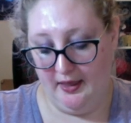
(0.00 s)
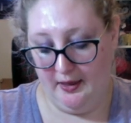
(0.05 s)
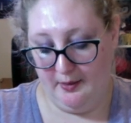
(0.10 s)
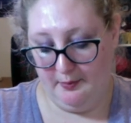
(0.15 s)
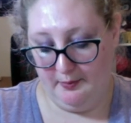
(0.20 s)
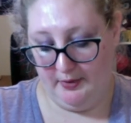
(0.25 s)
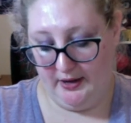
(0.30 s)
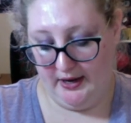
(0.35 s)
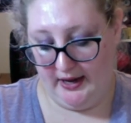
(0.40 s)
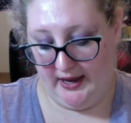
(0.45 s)

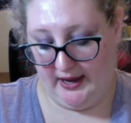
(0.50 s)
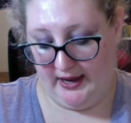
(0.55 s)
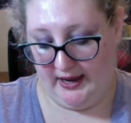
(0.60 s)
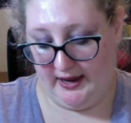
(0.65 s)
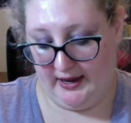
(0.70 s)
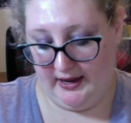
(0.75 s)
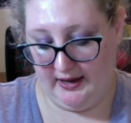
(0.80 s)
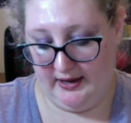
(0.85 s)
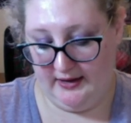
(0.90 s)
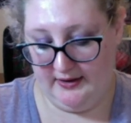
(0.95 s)
but
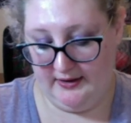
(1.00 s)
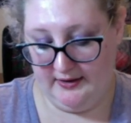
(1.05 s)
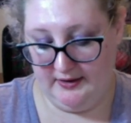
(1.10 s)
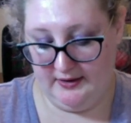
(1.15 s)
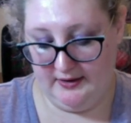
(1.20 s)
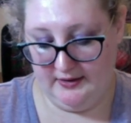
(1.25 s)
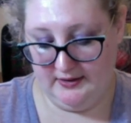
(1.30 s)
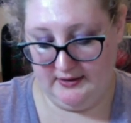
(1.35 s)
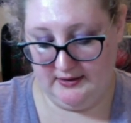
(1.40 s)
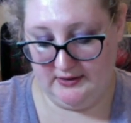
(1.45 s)
I
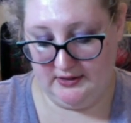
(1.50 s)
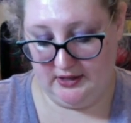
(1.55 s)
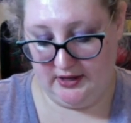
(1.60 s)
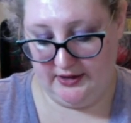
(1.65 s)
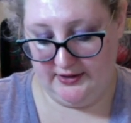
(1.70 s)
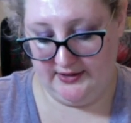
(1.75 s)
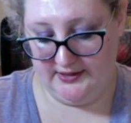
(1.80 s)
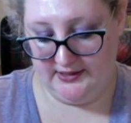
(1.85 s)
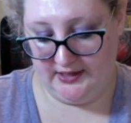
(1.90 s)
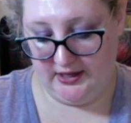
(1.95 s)
saw
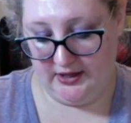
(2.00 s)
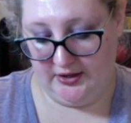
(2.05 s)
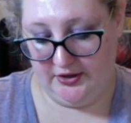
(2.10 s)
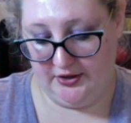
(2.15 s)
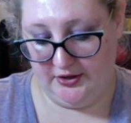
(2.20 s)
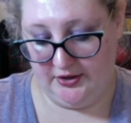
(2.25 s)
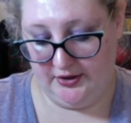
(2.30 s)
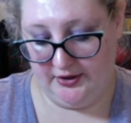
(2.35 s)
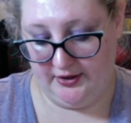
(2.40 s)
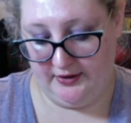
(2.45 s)
this
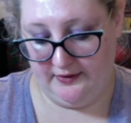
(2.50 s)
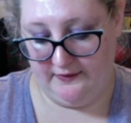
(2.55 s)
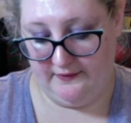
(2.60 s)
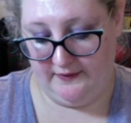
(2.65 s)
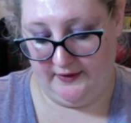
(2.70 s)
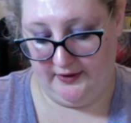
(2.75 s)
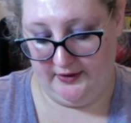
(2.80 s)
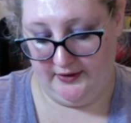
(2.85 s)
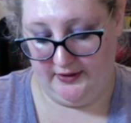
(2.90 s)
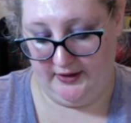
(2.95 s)
color and
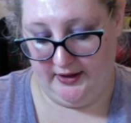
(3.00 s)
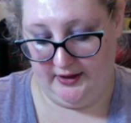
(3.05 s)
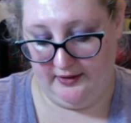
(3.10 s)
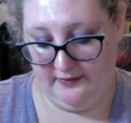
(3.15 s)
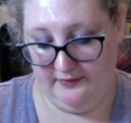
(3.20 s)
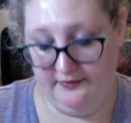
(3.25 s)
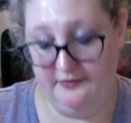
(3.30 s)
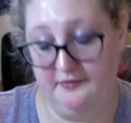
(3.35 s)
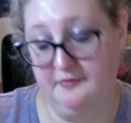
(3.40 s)
fell in love.